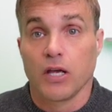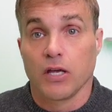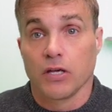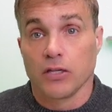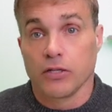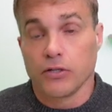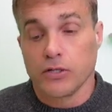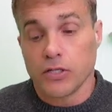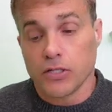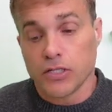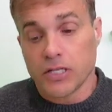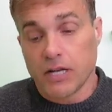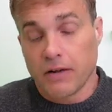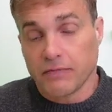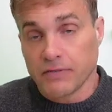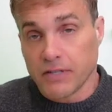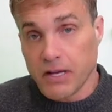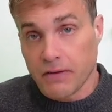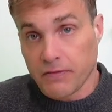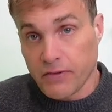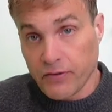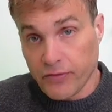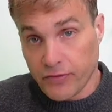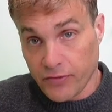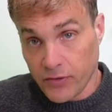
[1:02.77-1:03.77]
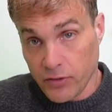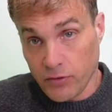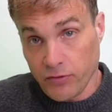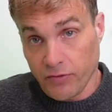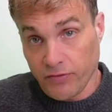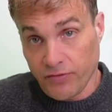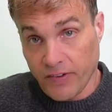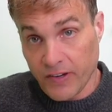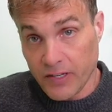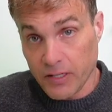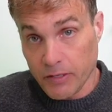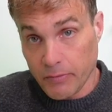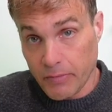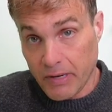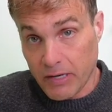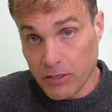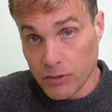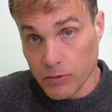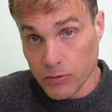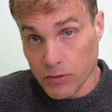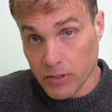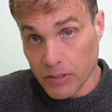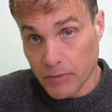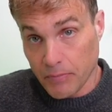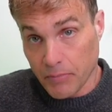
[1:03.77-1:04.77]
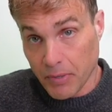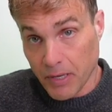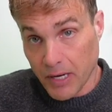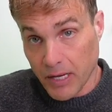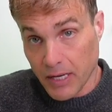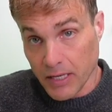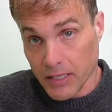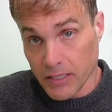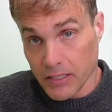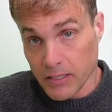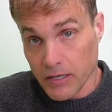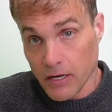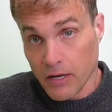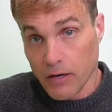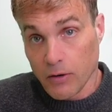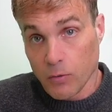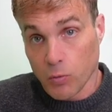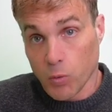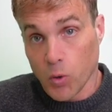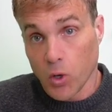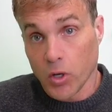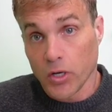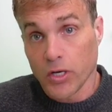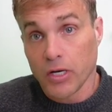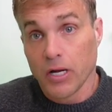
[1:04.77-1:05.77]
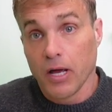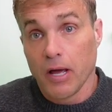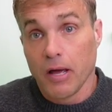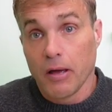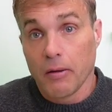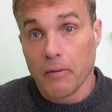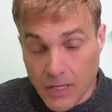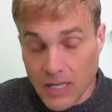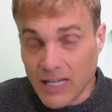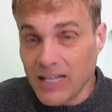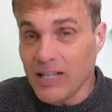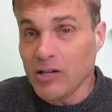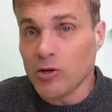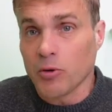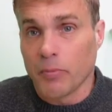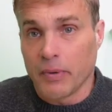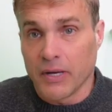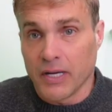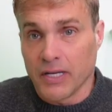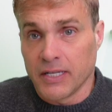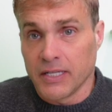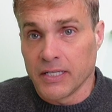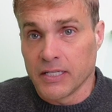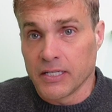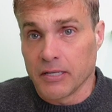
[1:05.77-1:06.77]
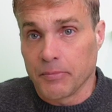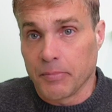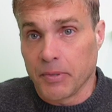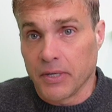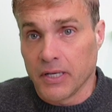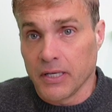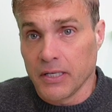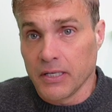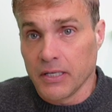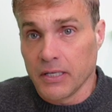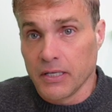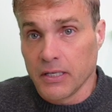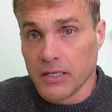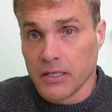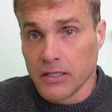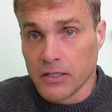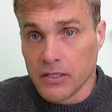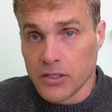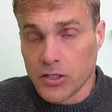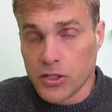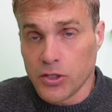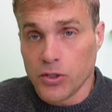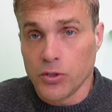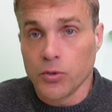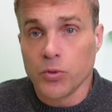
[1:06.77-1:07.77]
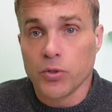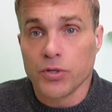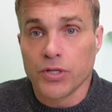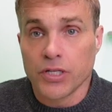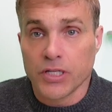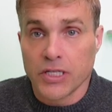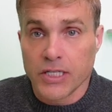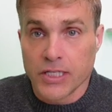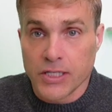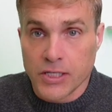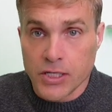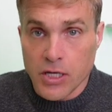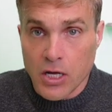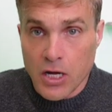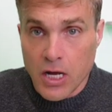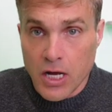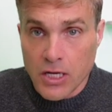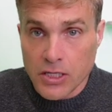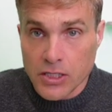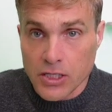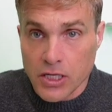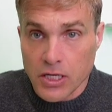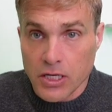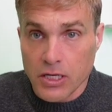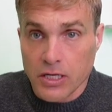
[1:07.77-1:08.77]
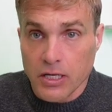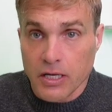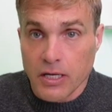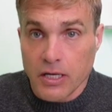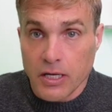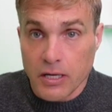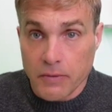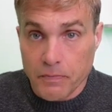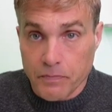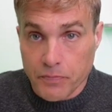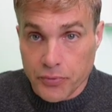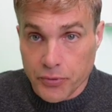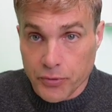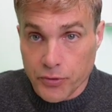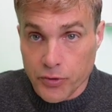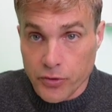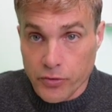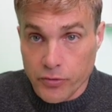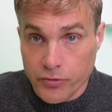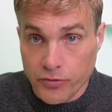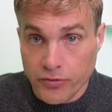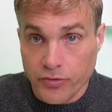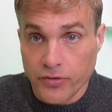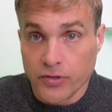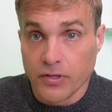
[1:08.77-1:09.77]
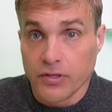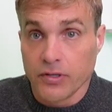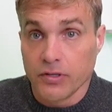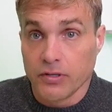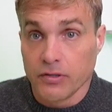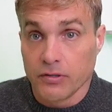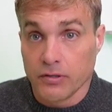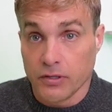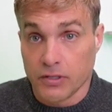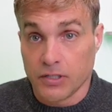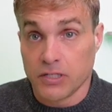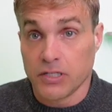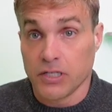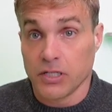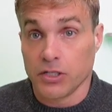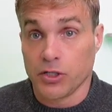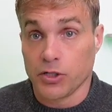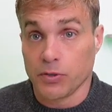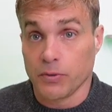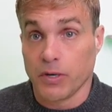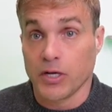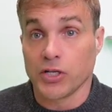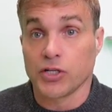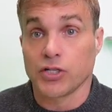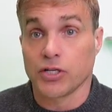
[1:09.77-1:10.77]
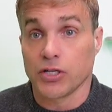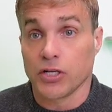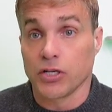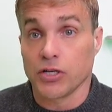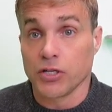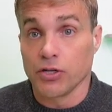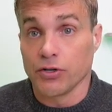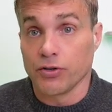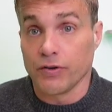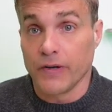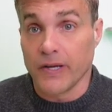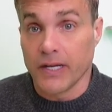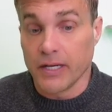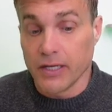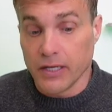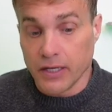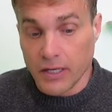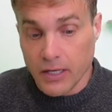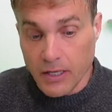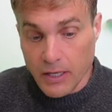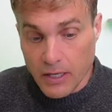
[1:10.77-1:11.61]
You just have to have a few fundamentals in place. 1, a little bit of discipline. 2, the desire to improve the situation that you're in.